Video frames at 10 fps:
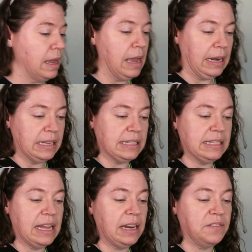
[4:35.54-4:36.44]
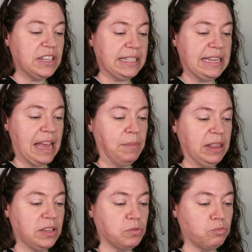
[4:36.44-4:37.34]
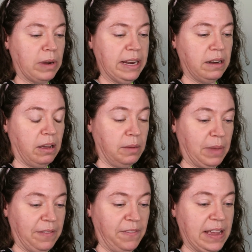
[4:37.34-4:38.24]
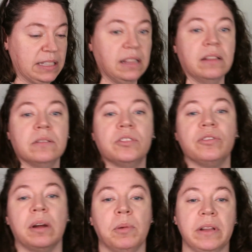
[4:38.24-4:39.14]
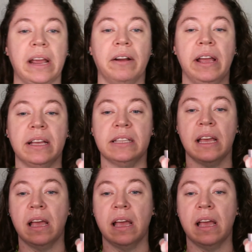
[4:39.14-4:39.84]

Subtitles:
And instead of just dabbing this right on my face in those troubled areas,